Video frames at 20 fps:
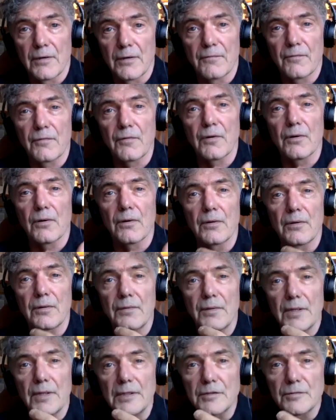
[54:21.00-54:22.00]
for
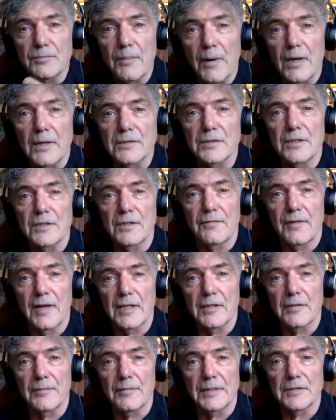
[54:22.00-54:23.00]
these positive
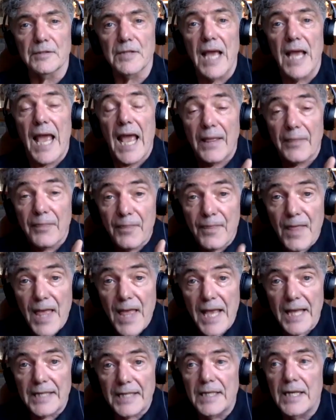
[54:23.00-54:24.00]
elements. And
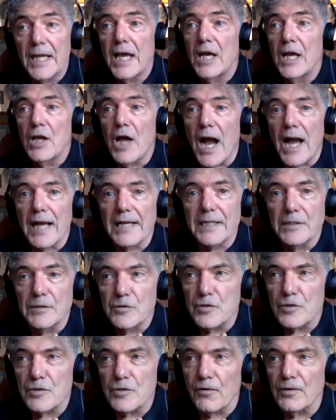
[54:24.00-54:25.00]
then I can
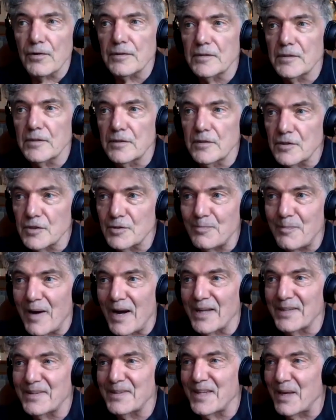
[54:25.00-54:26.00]
start to
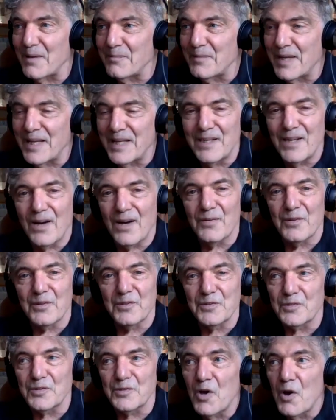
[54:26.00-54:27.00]
spot them in
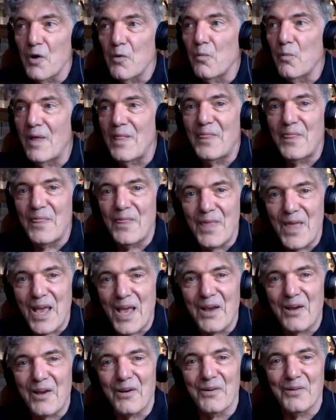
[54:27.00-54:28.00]
others when
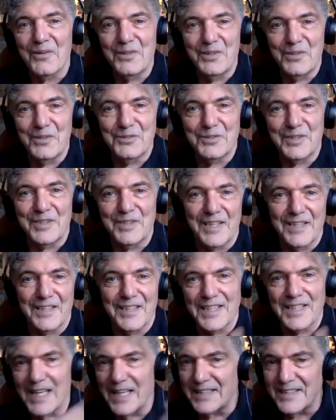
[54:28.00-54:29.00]
they're using it.
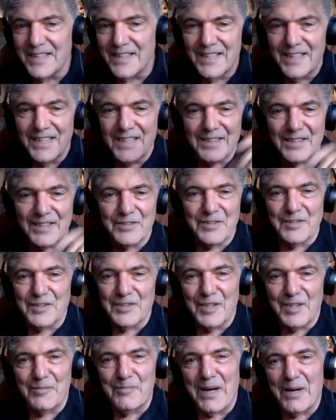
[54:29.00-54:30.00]
Again, this
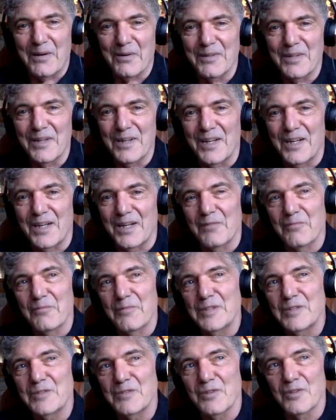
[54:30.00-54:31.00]
isn't about
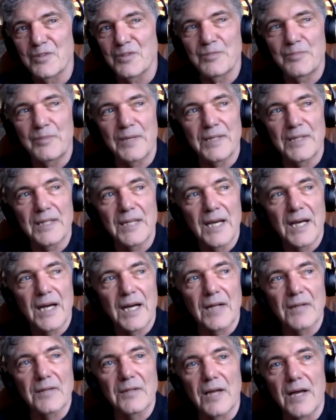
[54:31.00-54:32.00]
research, but
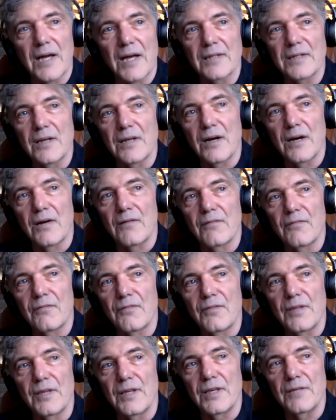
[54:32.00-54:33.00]
a lot of
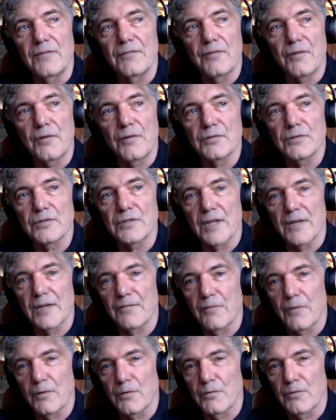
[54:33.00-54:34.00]
the folks that I've
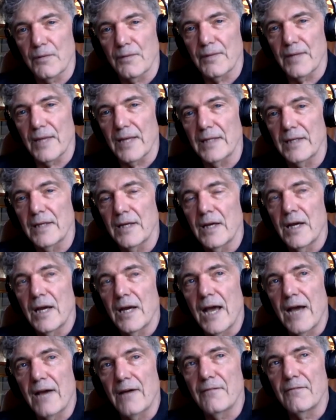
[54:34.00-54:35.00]
worked with that
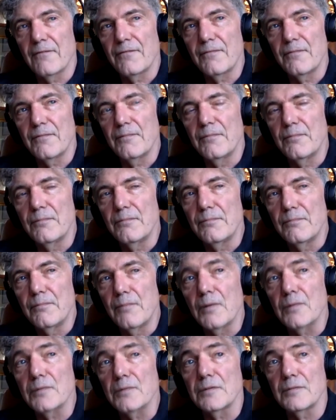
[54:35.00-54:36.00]
have
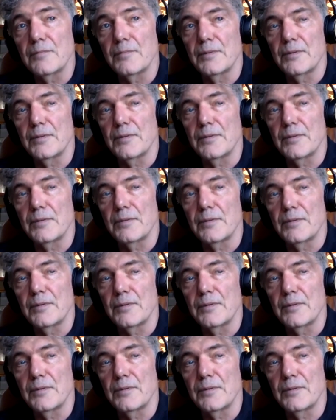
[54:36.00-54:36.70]
multiple